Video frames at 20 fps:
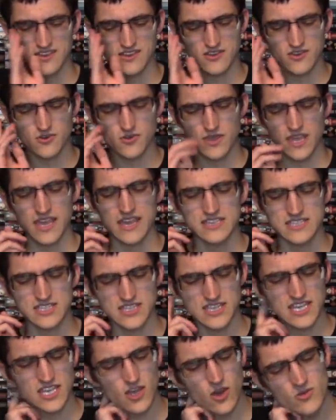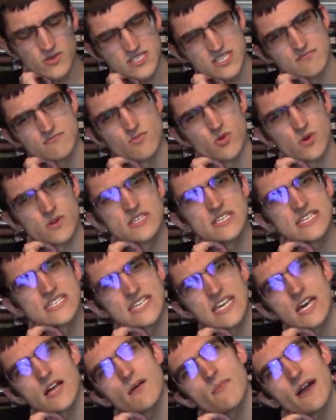okay, so they go into more
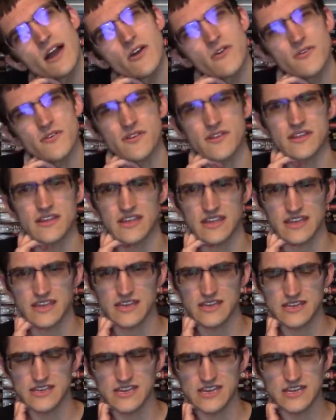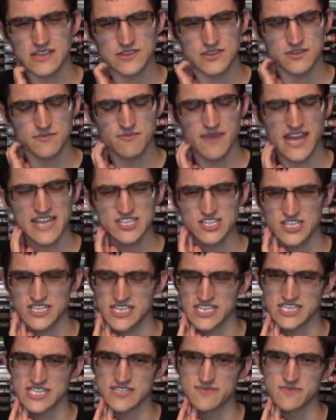detail about the magic
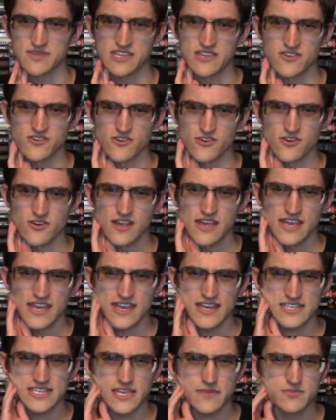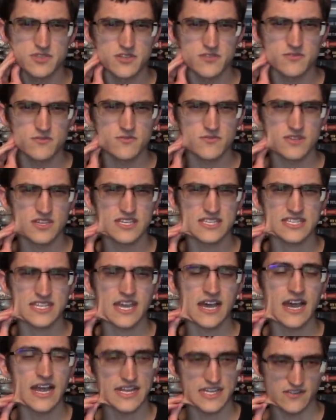system here, except it is
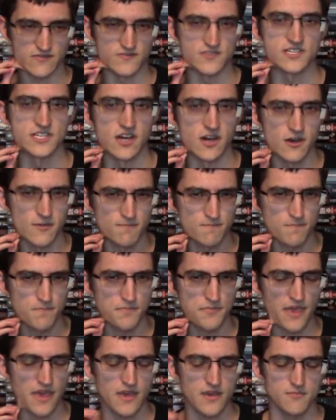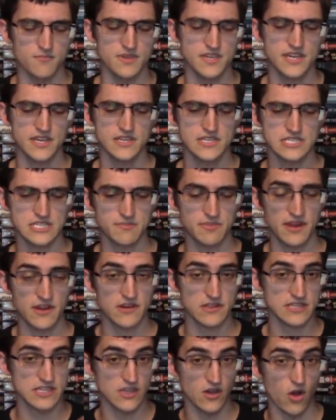kind of dumb, because
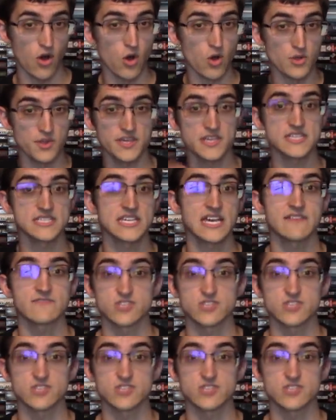apparently all things have